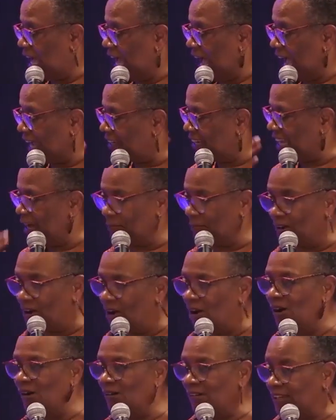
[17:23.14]
I kept it
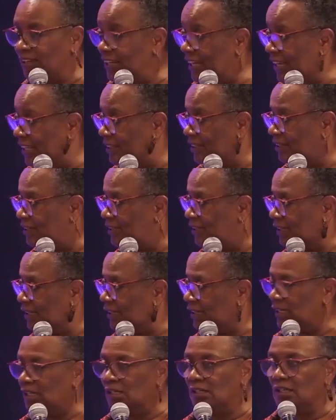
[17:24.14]
all together,
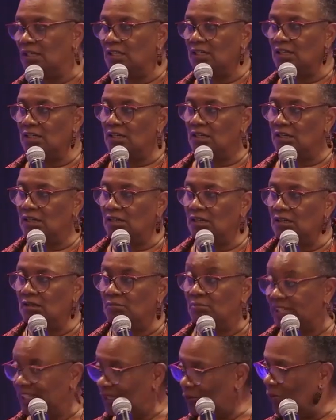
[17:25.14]

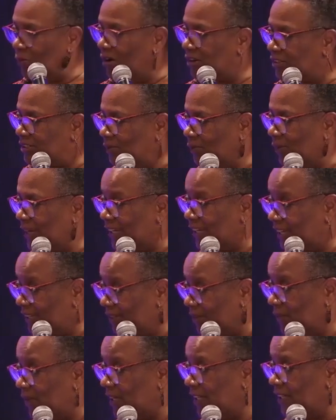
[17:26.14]
but he walked away
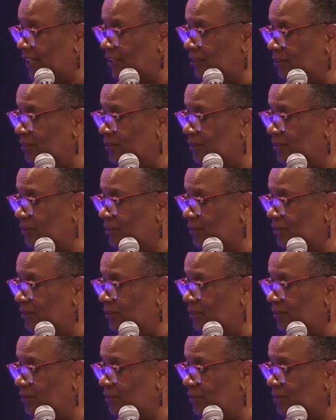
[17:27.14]
anyway.